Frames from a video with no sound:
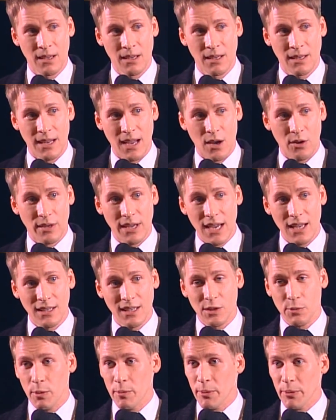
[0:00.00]
Now, gay and
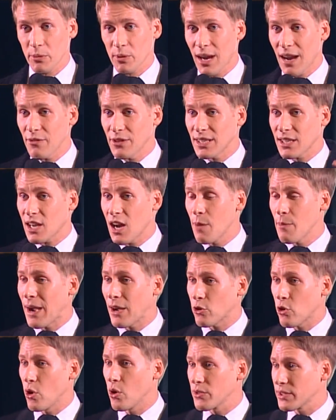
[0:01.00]
lesbian people are having to come out
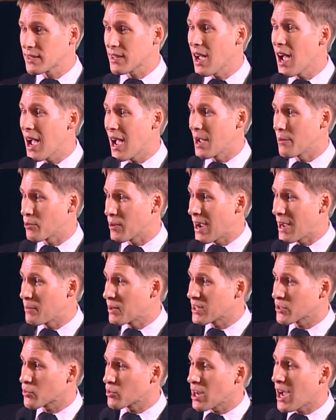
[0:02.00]
all the time, right?
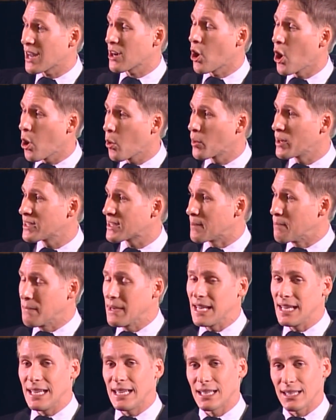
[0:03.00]
Because we're not always
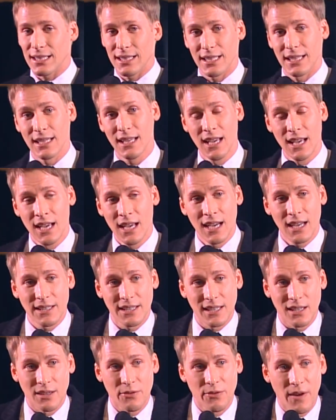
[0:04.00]
immediately
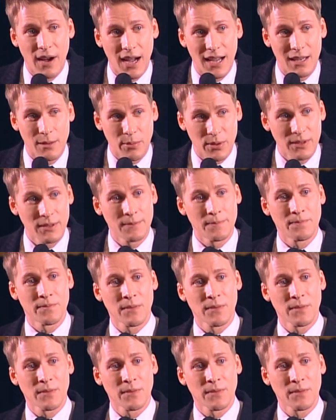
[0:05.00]
identifiable.